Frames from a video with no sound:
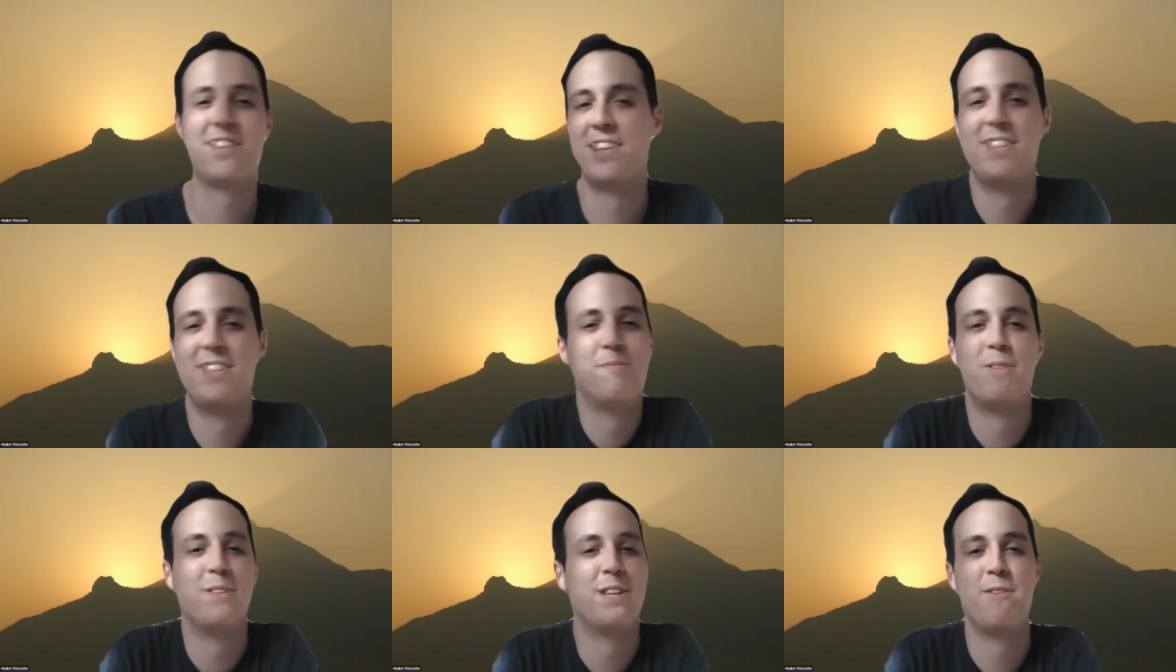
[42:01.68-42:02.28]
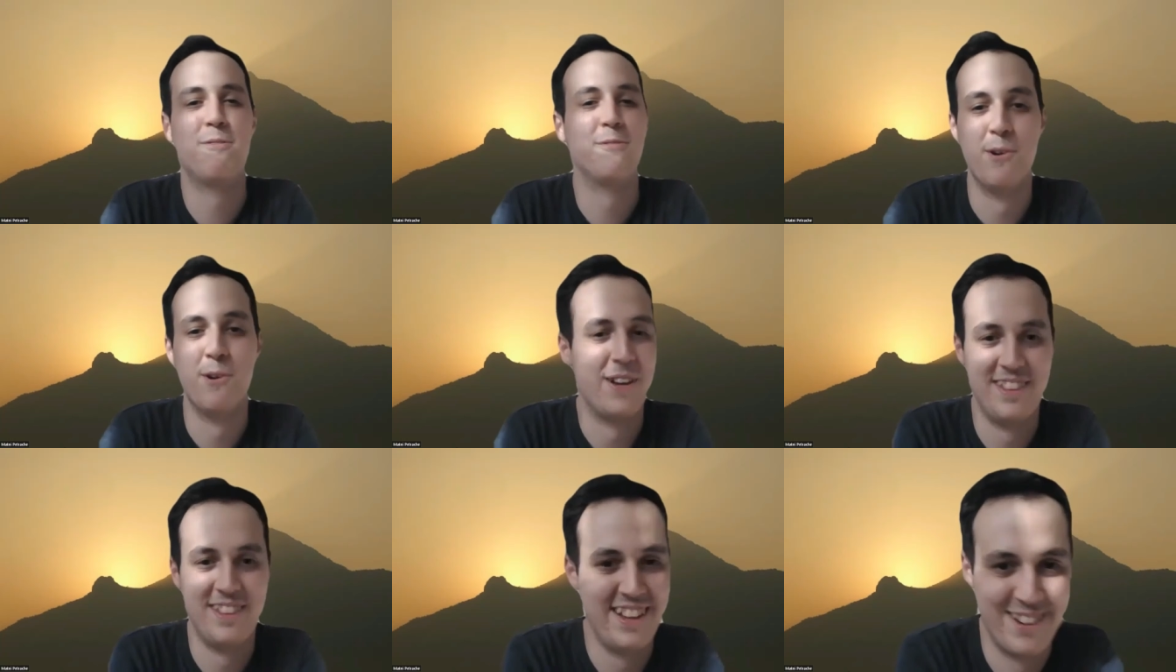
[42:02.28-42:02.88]
chanted, but I have
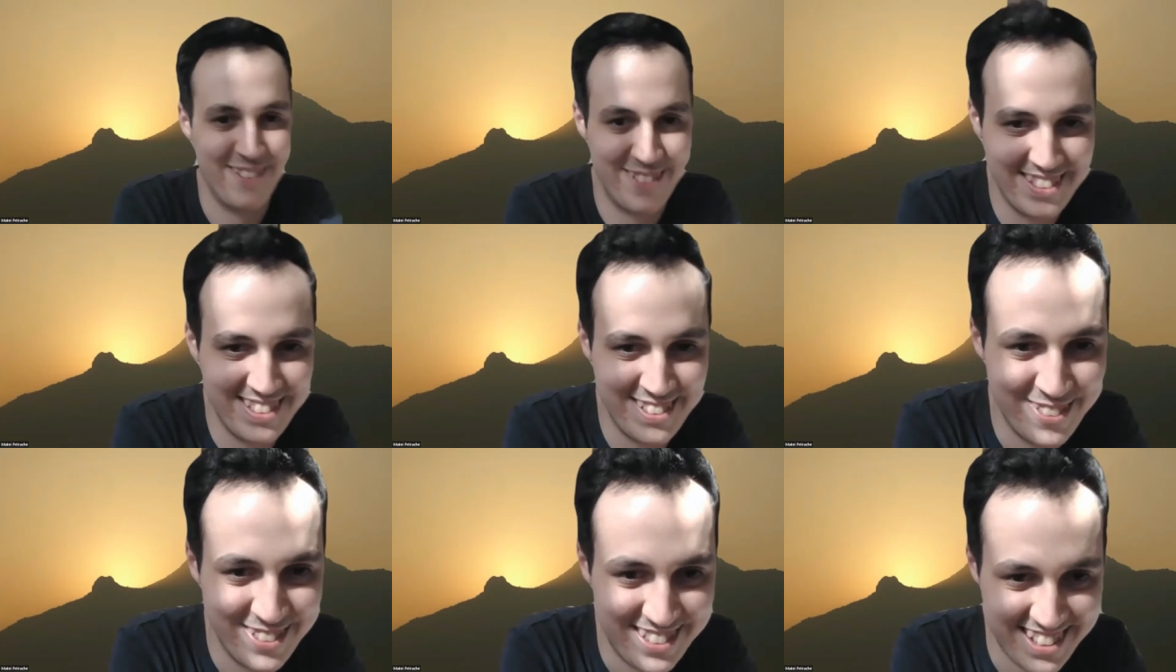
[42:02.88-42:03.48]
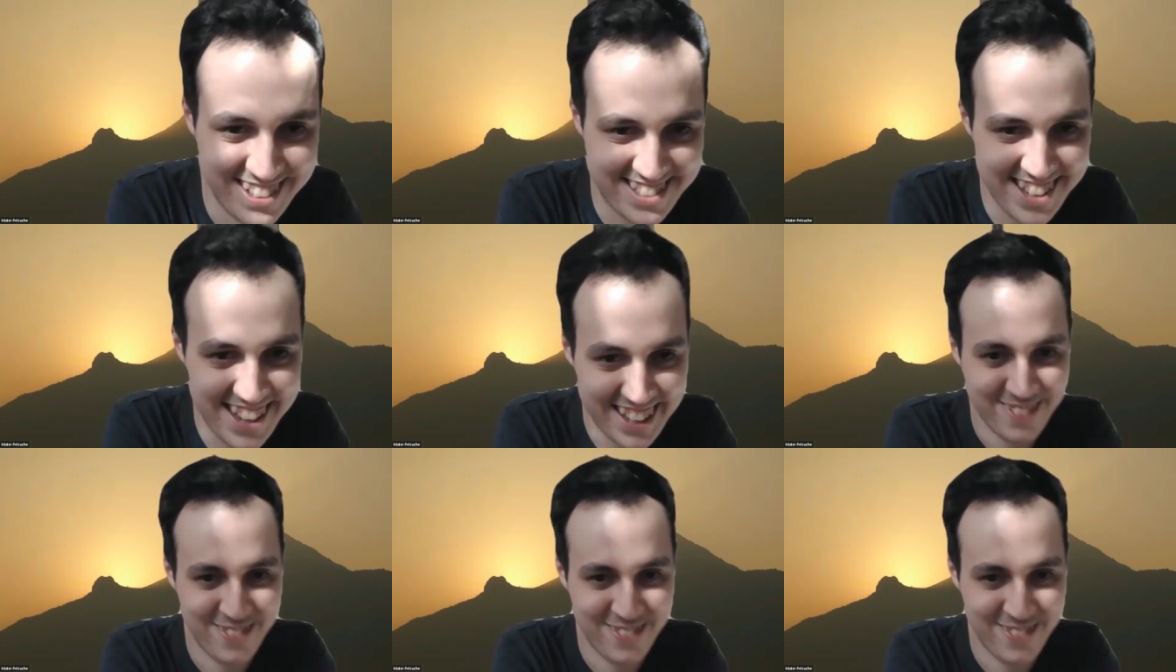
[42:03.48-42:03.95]
no idea what they're saying.